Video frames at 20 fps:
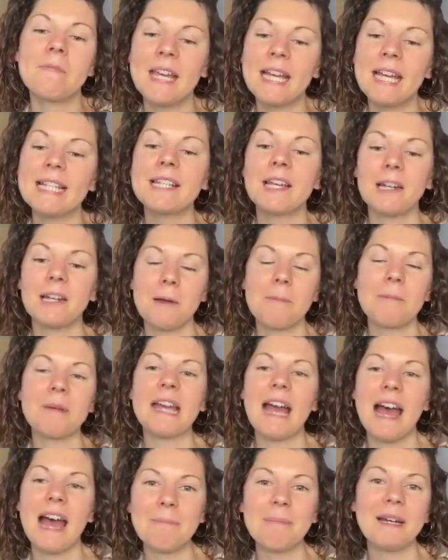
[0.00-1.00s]
it's gonna
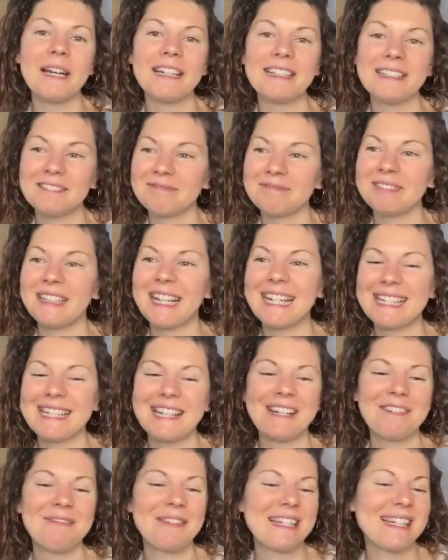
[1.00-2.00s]
be epic. It's
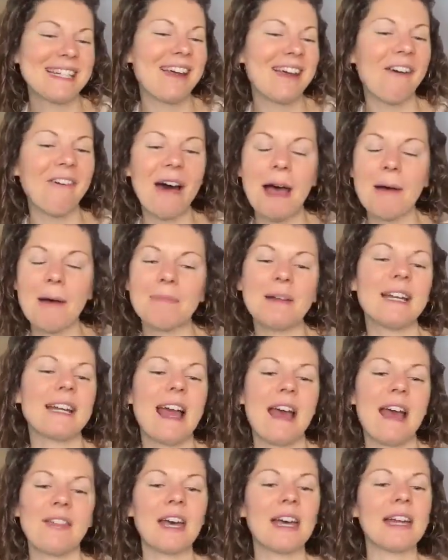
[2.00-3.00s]
gonna be so
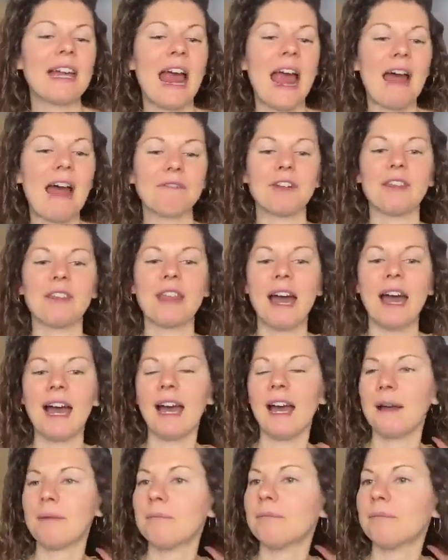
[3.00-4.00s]
epic. And then after
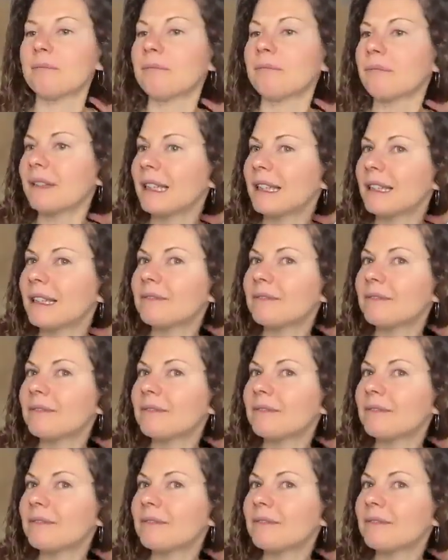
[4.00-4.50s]
that, I'm